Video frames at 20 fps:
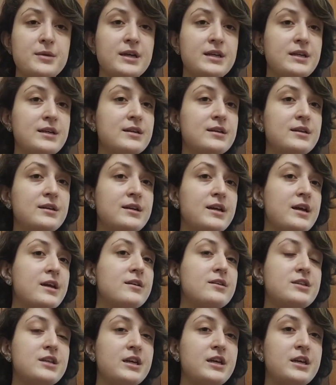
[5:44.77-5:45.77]
and he didn't
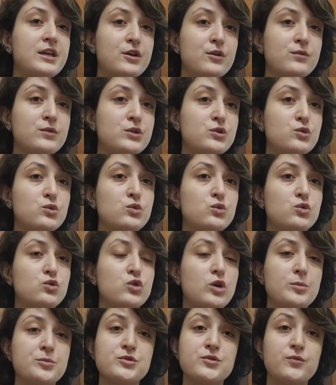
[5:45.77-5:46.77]
take care of the two
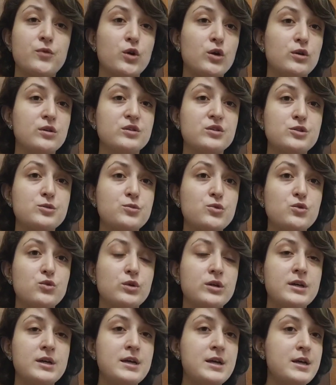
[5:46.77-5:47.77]
drops of oil on the spoon.